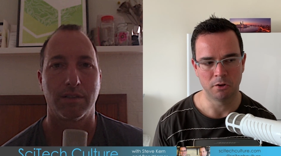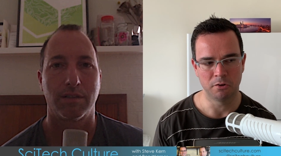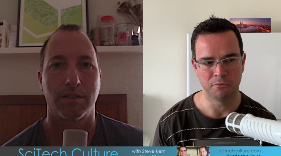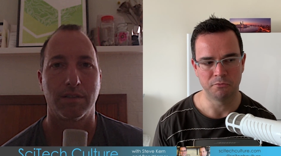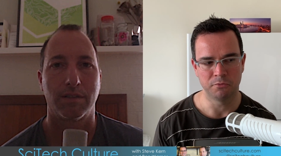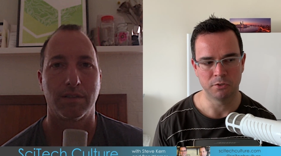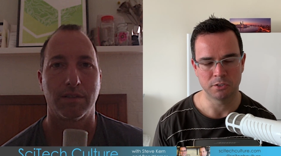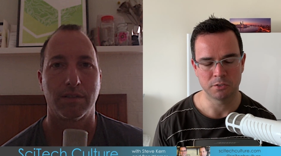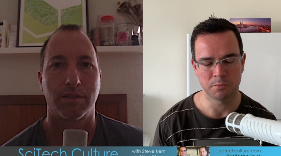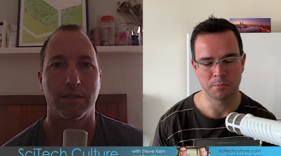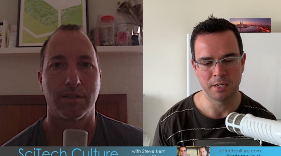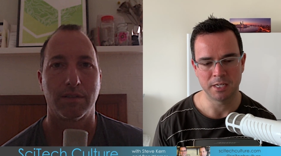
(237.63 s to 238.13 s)

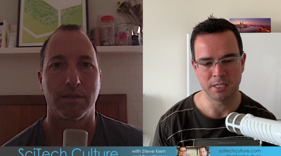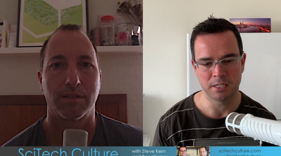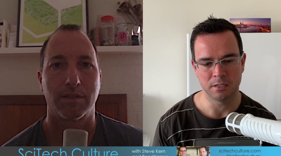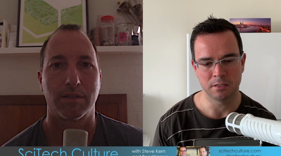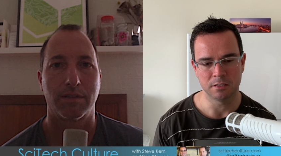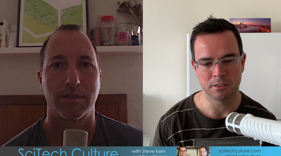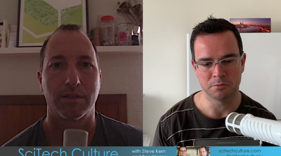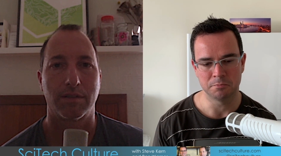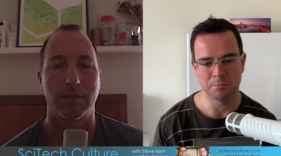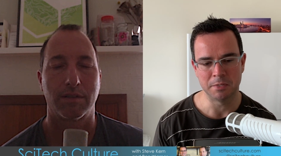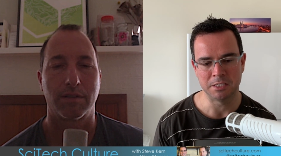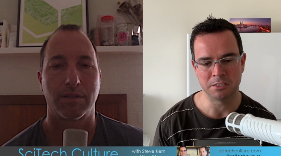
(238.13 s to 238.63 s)
Speaker 1: of what's
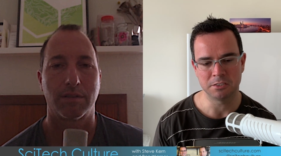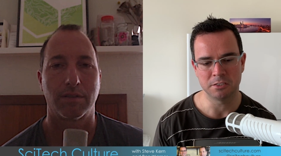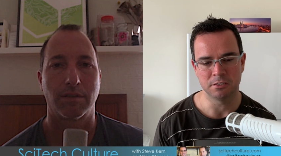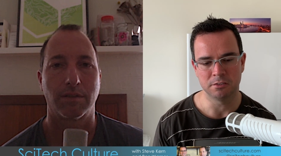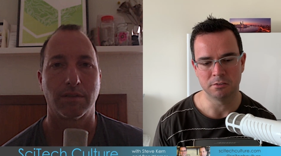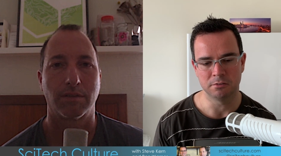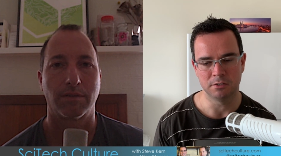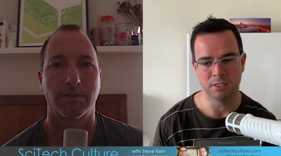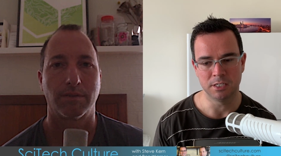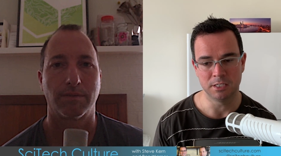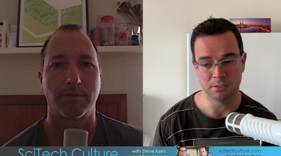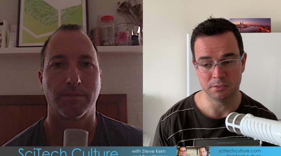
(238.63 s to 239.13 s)
making this
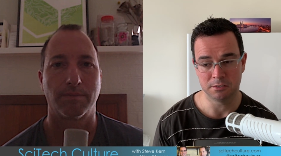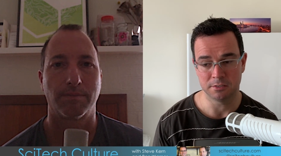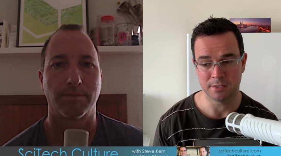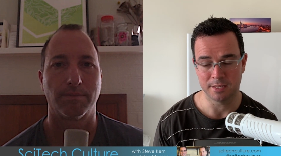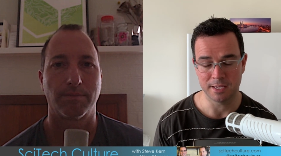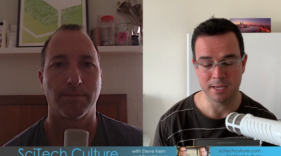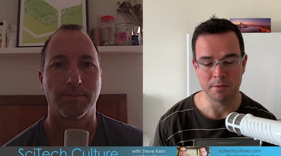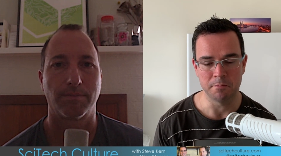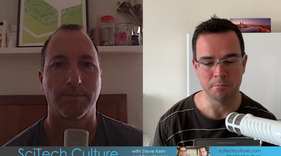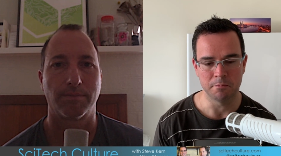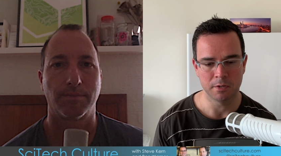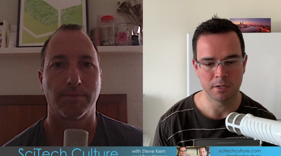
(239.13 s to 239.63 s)
messier is
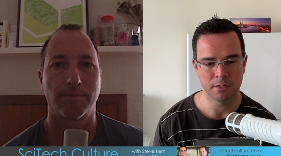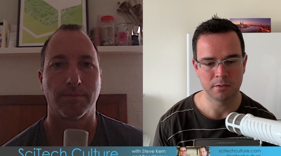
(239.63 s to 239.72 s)
them,